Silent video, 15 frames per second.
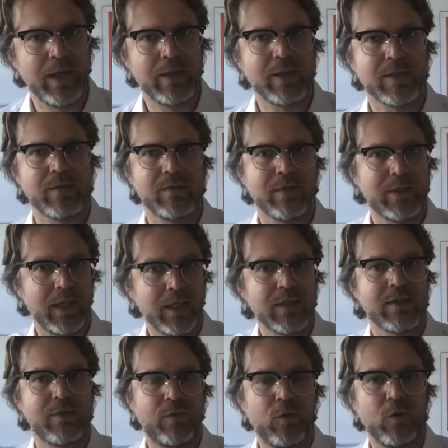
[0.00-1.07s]
this
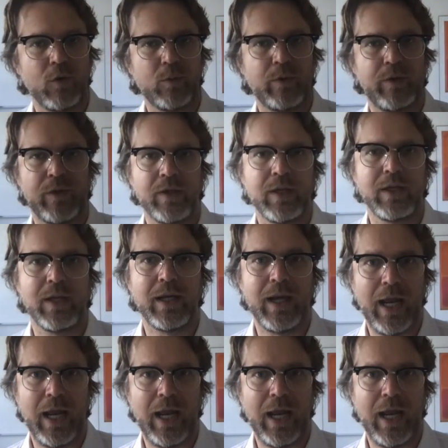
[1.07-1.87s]
does fall within